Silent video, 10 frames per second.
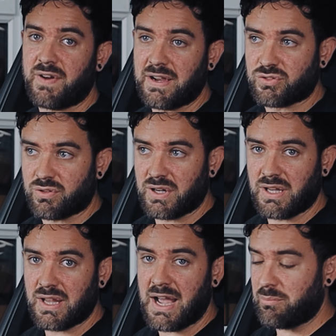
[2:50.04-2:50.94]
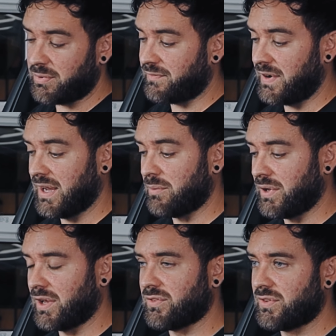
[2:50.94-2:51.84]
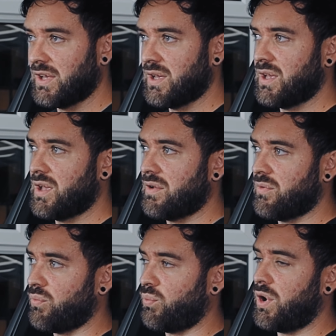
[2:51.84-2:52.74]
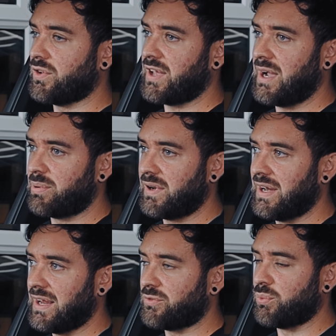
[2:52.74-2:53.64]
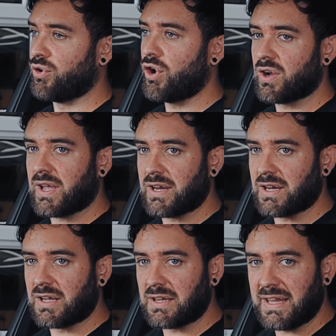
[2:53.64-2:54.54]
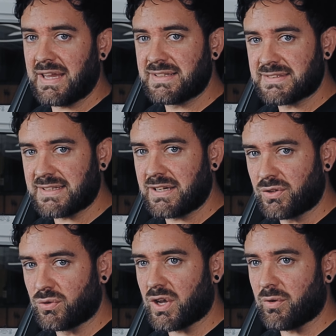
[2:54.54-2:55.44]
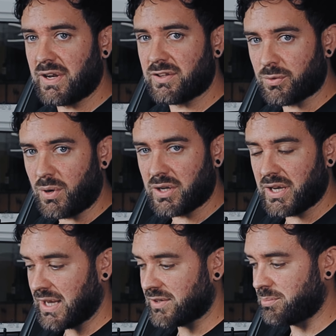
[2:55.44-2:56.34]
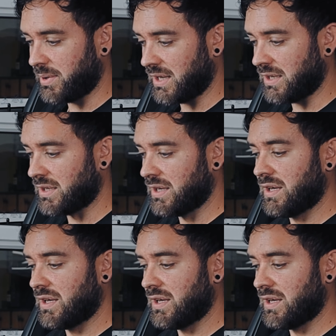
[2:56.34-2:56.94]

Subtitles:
factory amplifier, because what's happening is we're not getting a clean signal going into our DSP.